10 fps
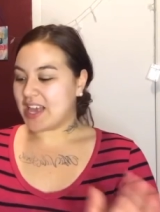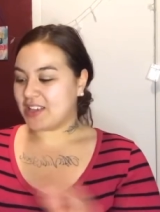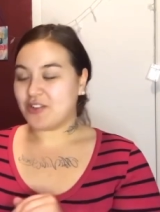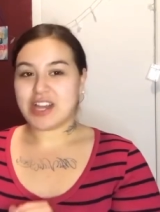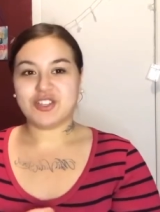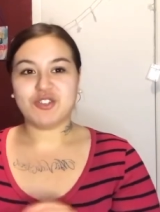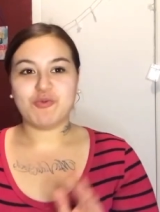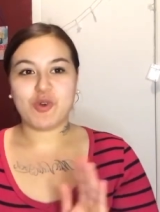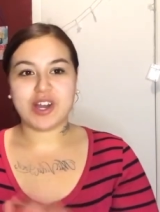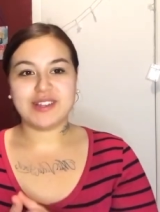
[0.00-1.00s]
yeah, you guys, you
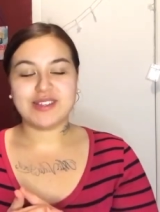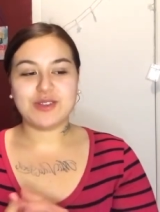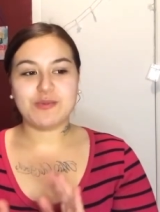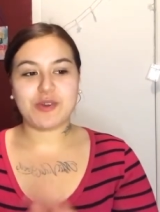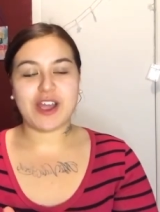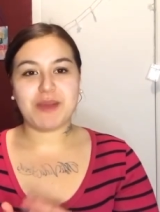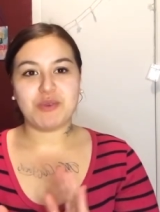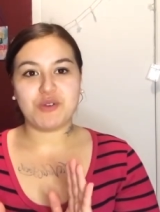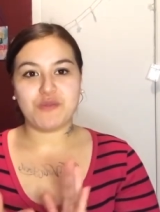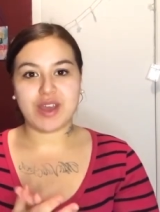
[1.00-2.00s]
want to prime
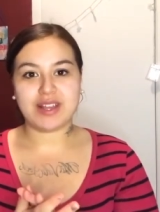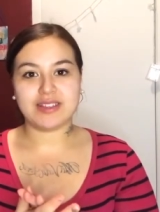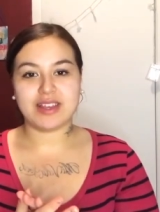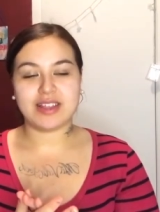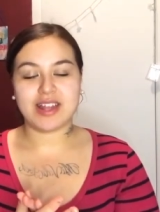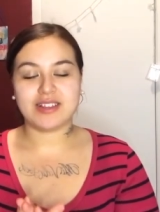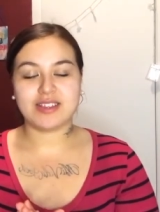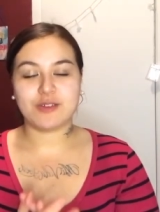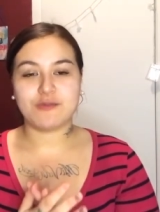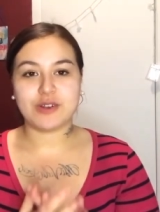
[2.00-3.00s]
your face. Like, that is
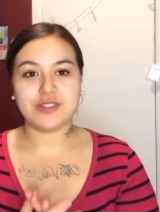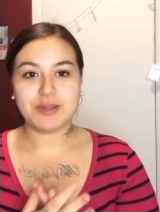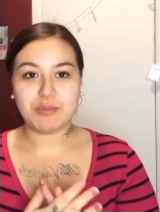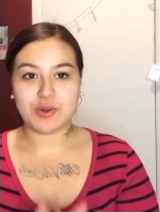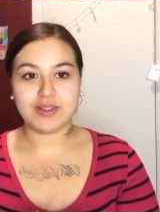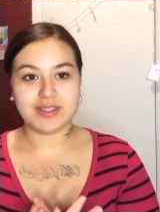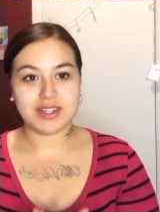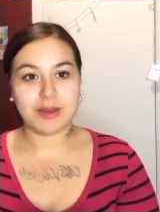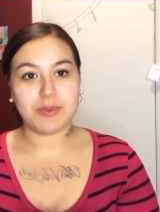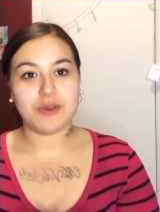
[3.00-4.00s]
the first important
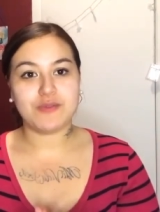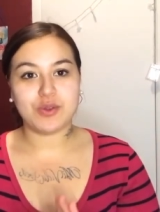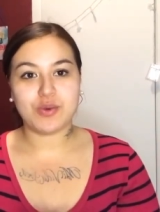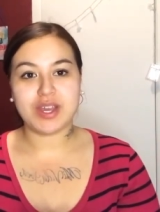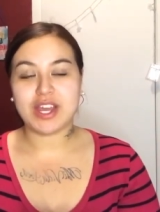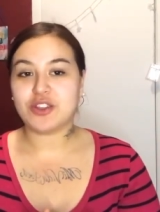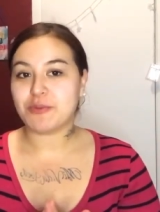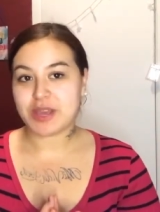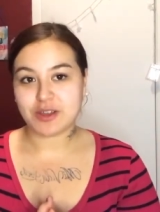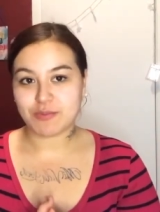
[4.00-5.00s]
step of doing in your
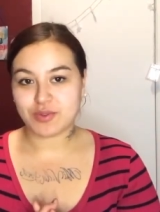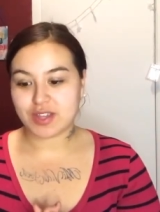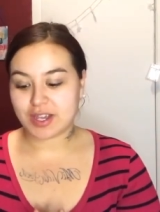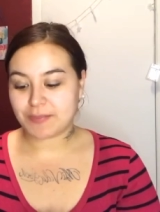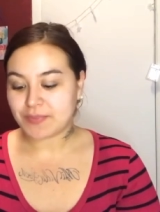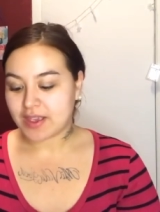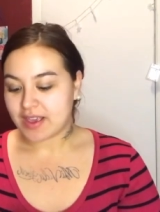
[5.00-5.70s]
makeup routine.